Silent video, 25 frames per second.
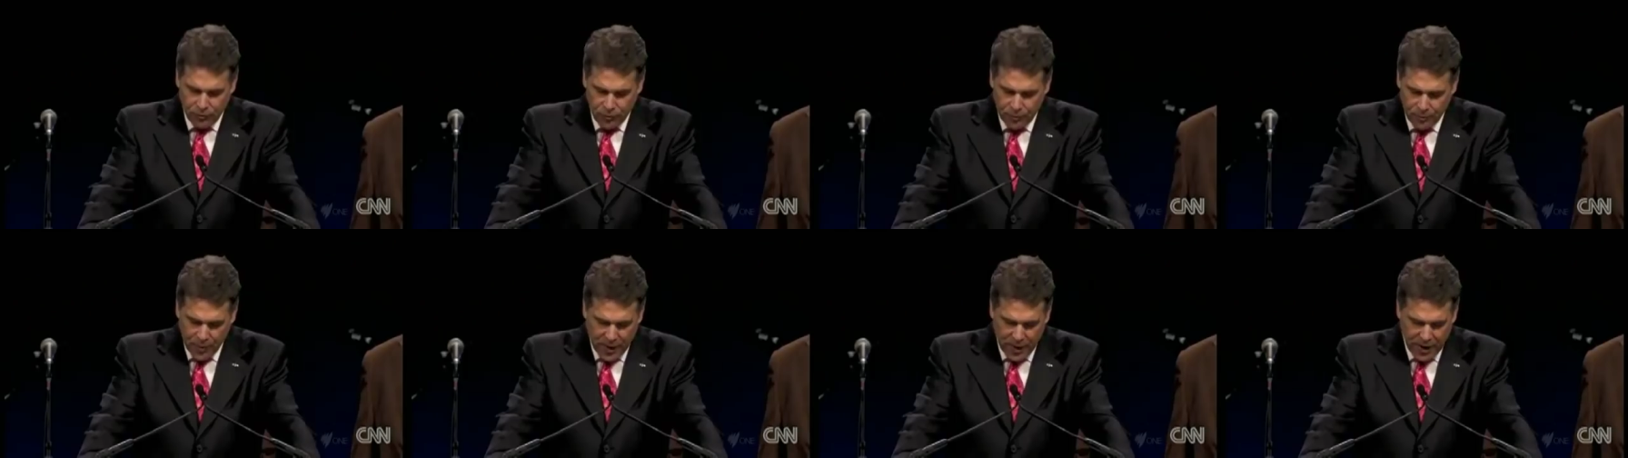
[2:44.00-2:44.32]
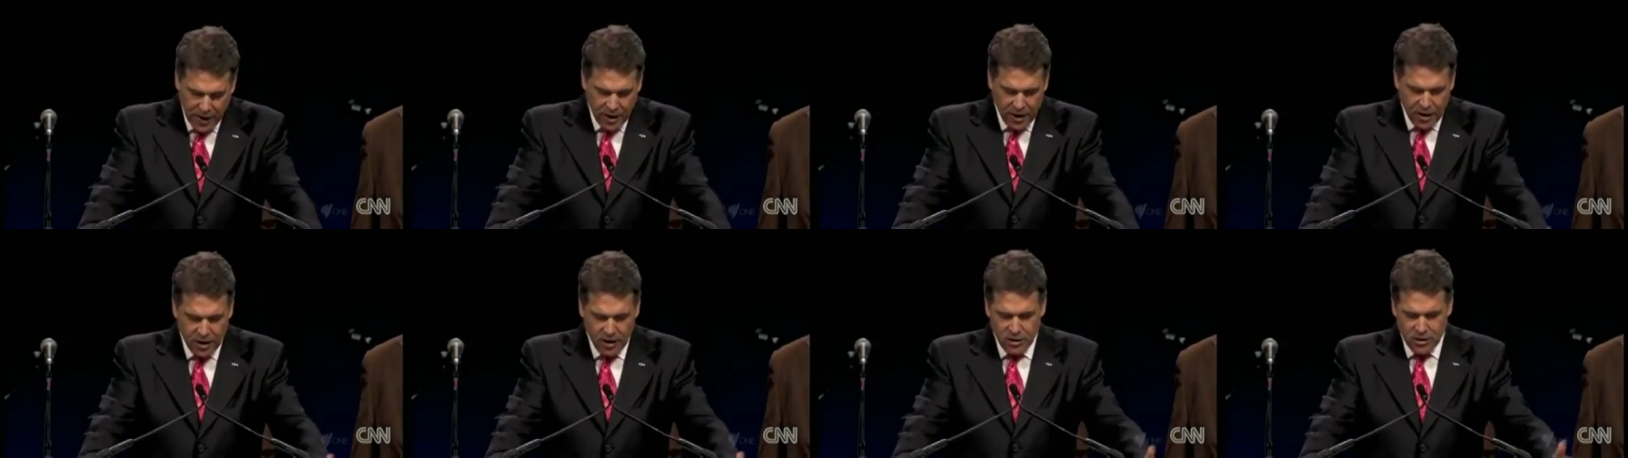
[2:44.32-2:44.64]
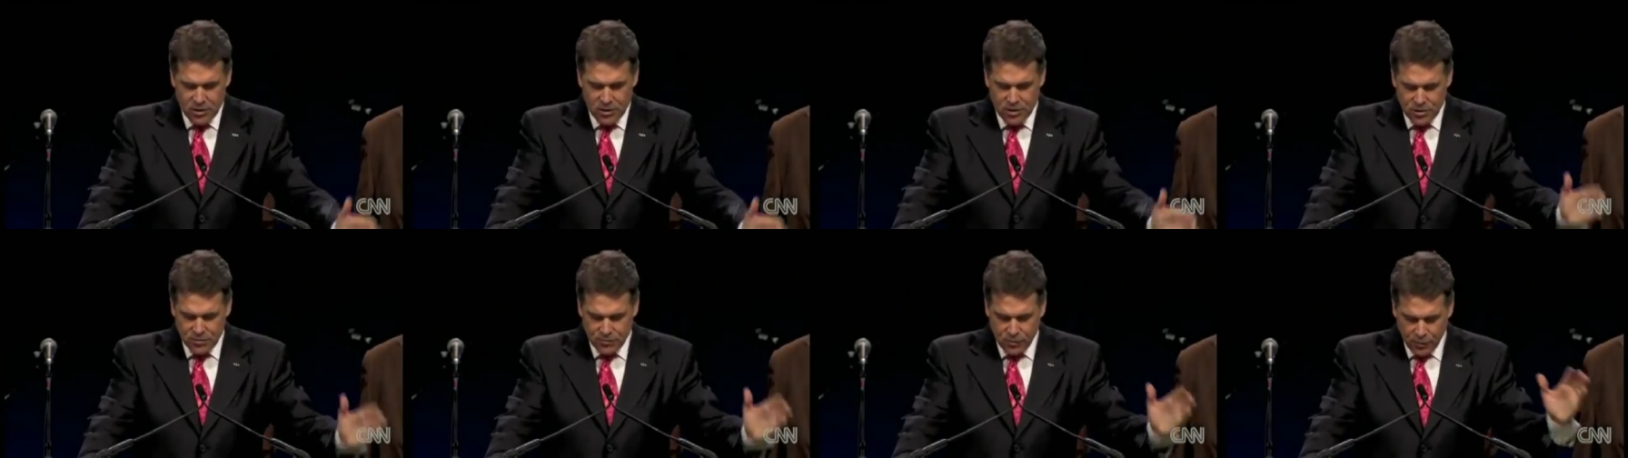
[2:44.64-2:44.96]
for
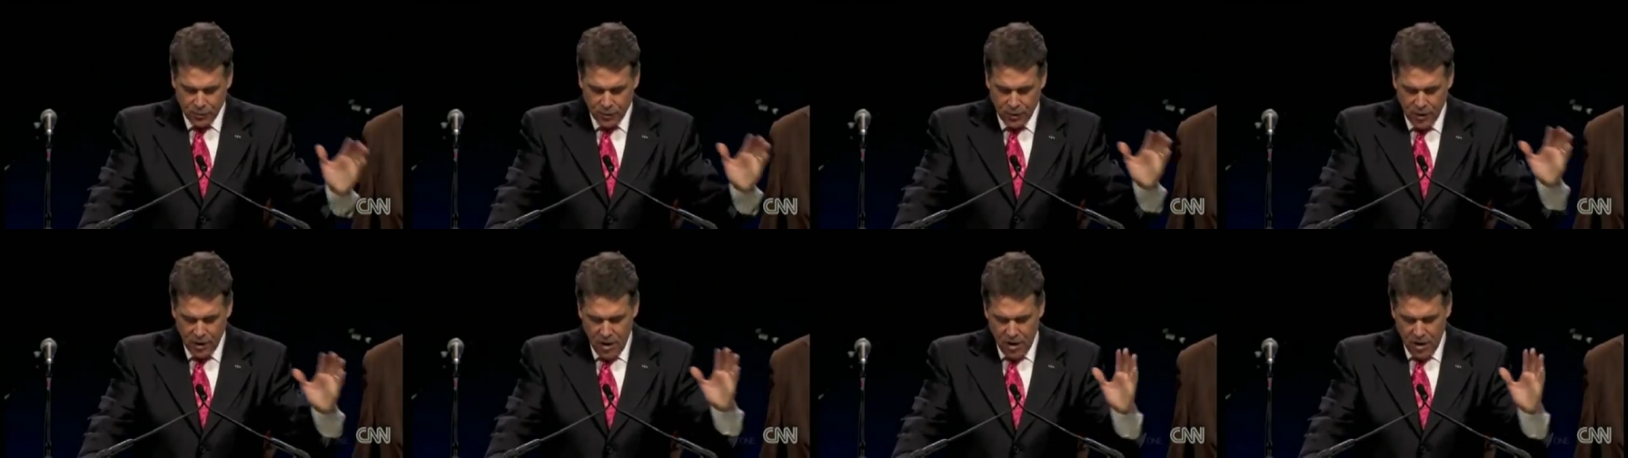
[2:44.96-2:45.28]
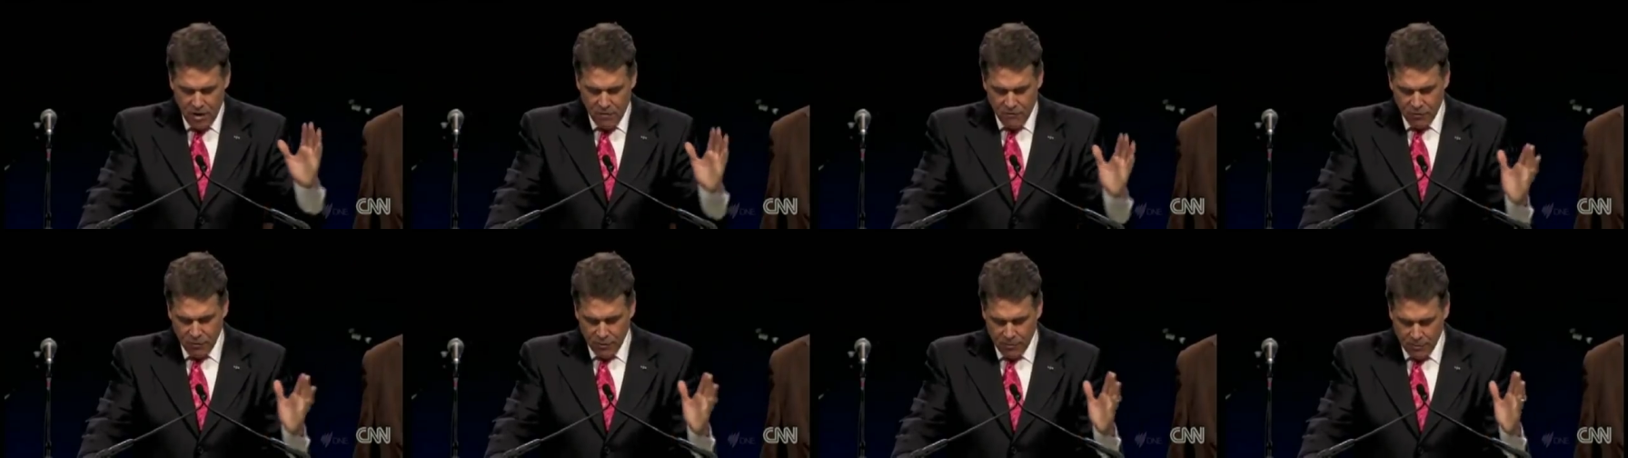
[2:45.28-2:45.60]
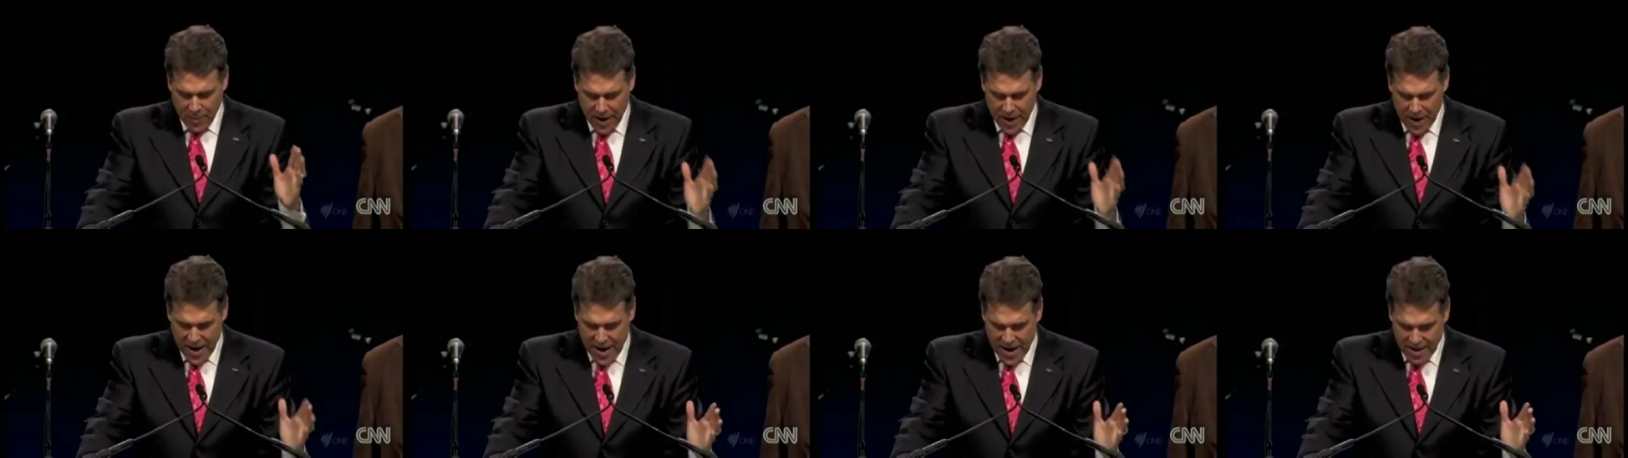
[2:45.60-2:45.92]
parents, for
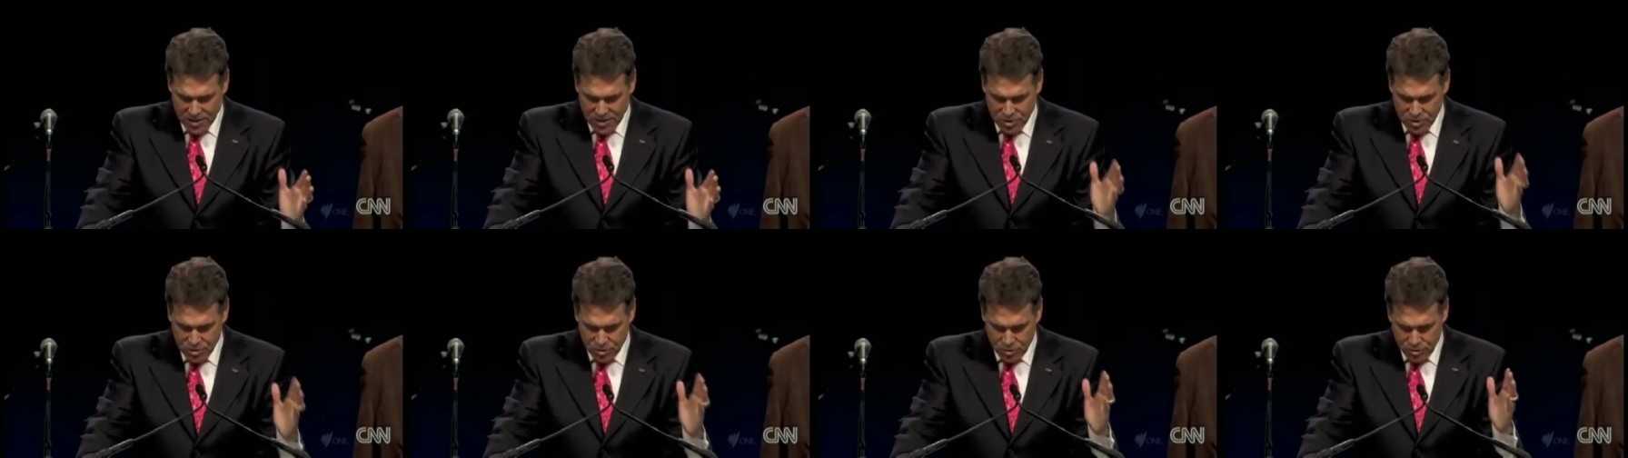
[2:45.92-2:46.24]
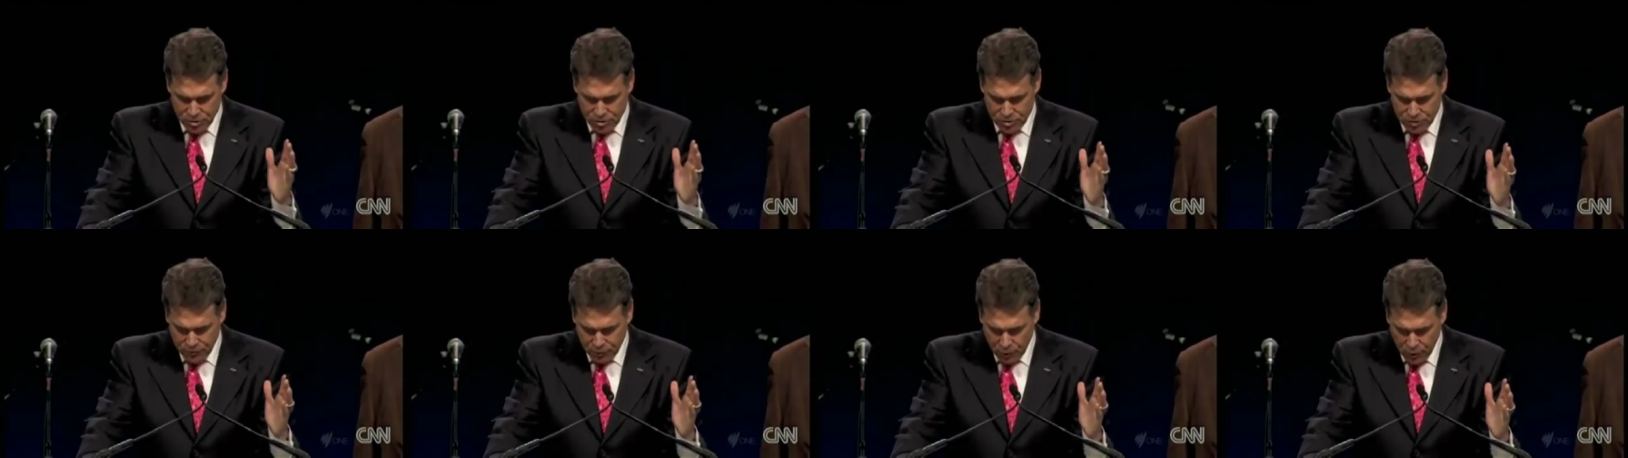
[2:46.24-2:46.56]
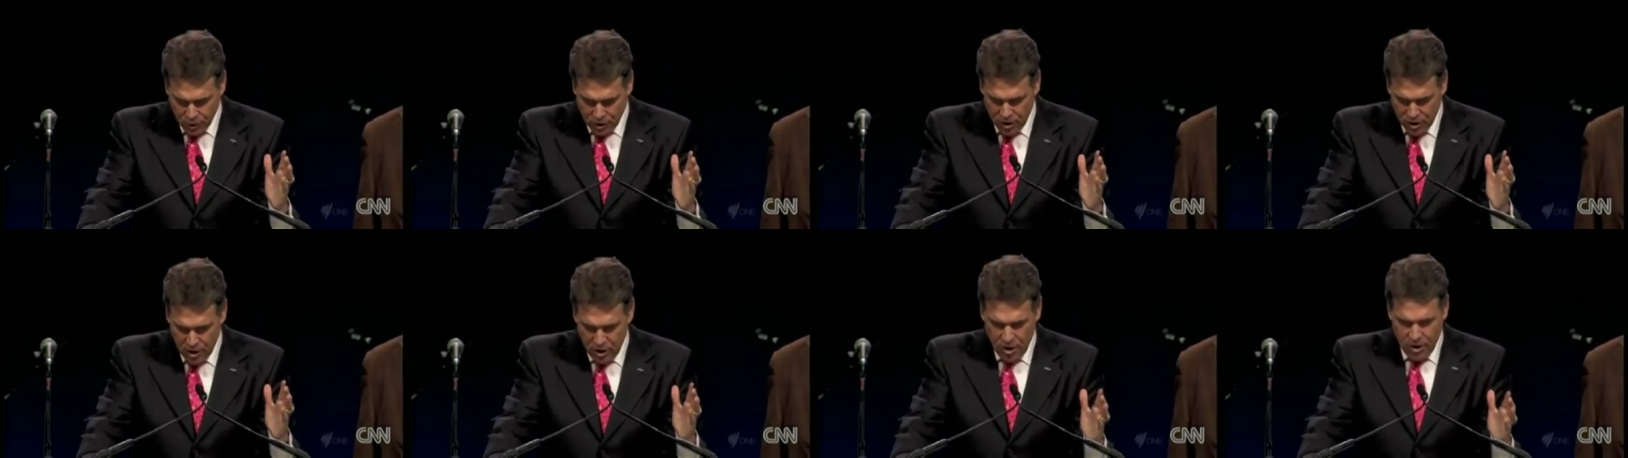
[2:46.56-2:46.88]
pastors,
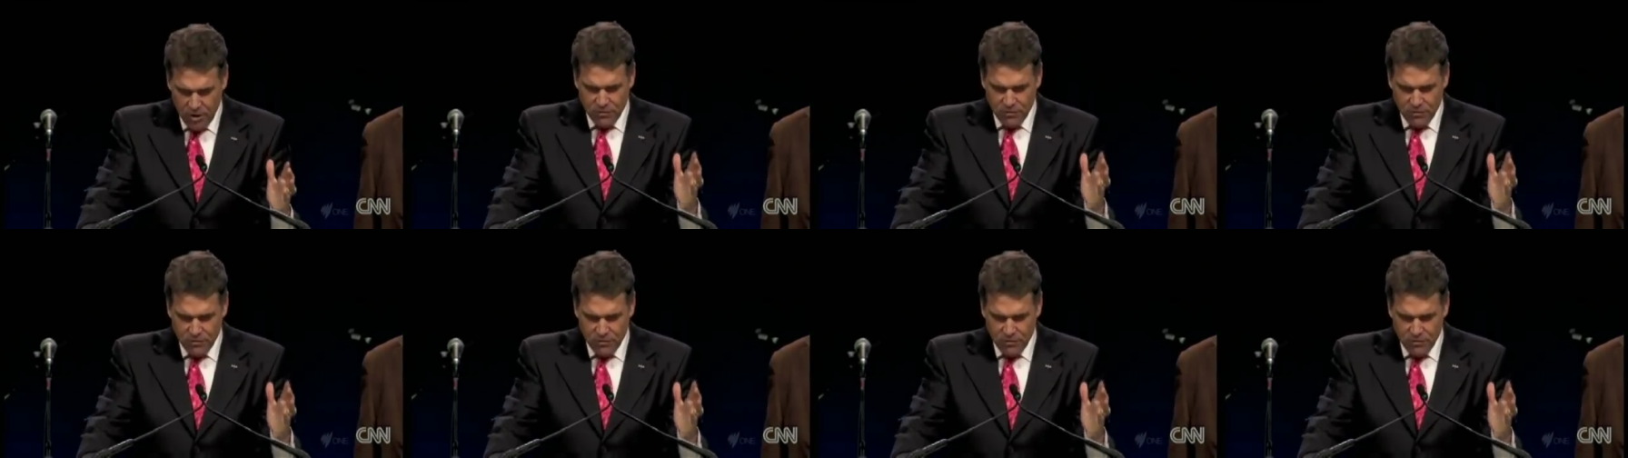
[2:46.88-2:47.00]
for